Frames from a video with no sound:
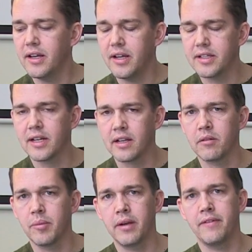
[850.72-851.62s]
It's a
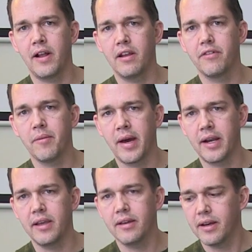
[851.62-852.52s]
little better value for
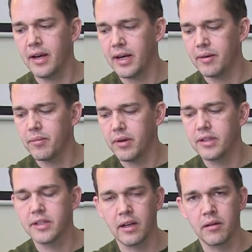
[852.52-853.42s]
money.
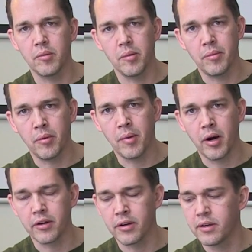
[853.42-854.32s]
It's a little more
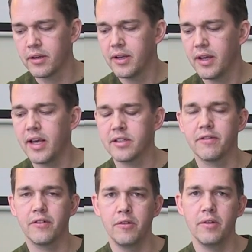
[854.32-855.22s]
modern, has a
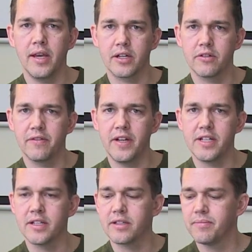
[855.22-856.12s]
few extra
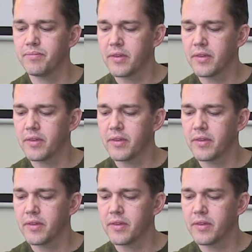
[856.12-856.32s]
features.